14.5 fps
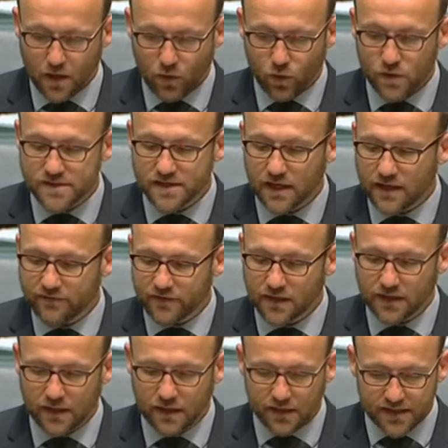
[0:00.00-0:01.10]
Clause
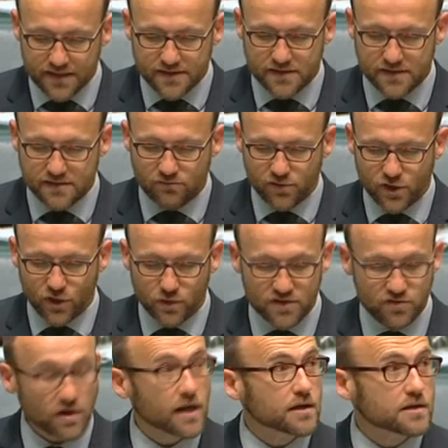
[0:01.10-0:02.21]
11 lists Renew
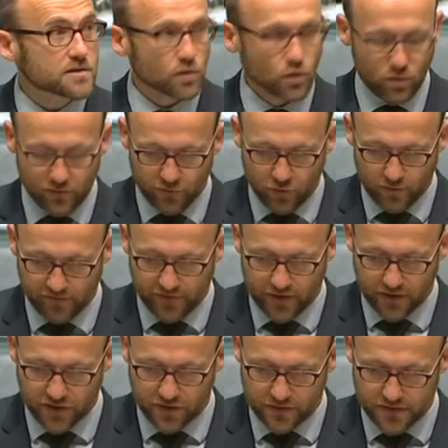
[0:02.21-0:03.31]
Australia's law reform
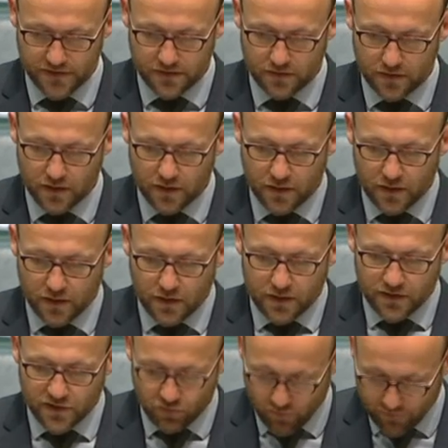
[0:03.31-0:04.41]
functions:
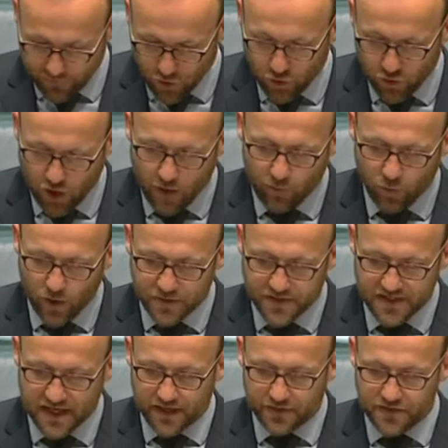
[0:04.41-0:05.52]
to review Commonwealth,
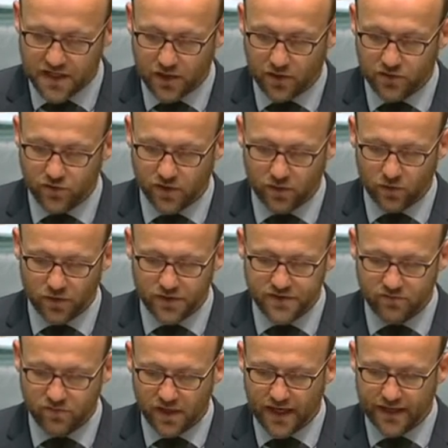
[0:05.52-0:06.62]
state and territory
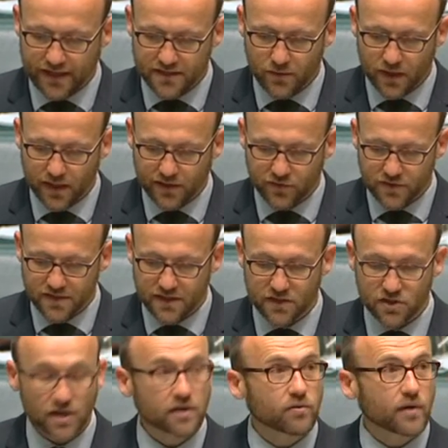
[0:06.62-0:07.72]
laws relating to electricity
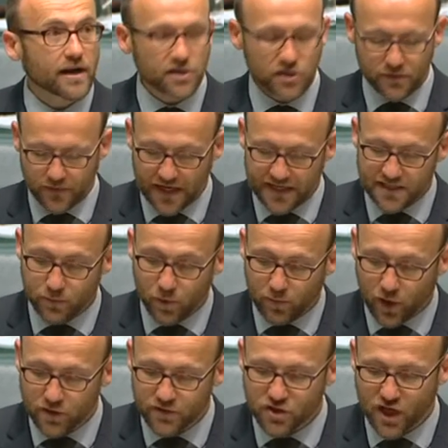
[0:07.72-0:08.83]
generation and to
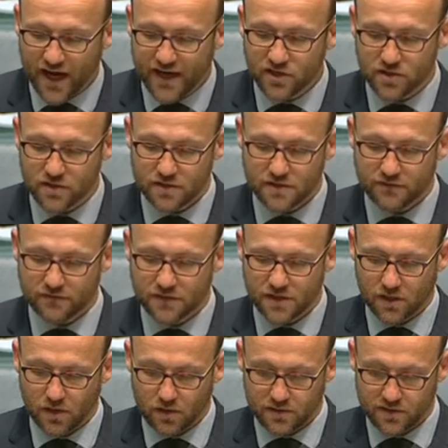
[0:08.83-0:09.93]
propose changes to
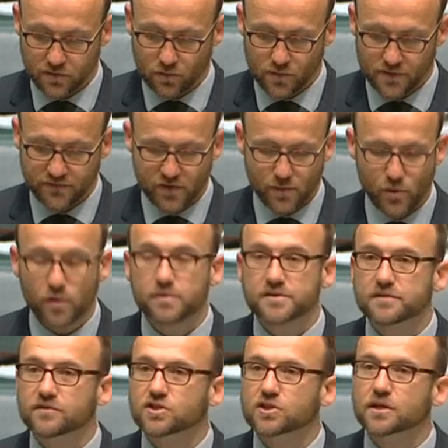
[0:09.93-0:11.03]
those laws for the purpose
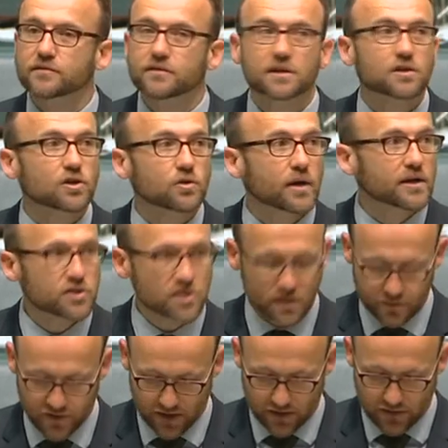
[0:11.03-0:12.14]
of achieving the new energy
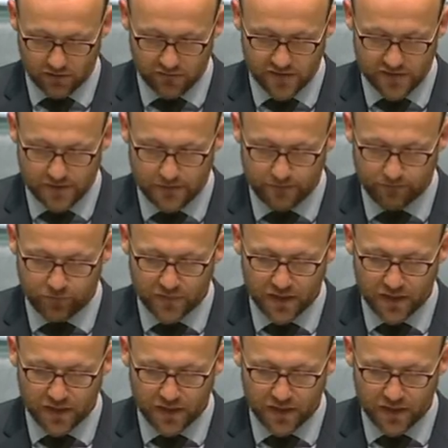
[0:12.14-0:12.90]
objectives,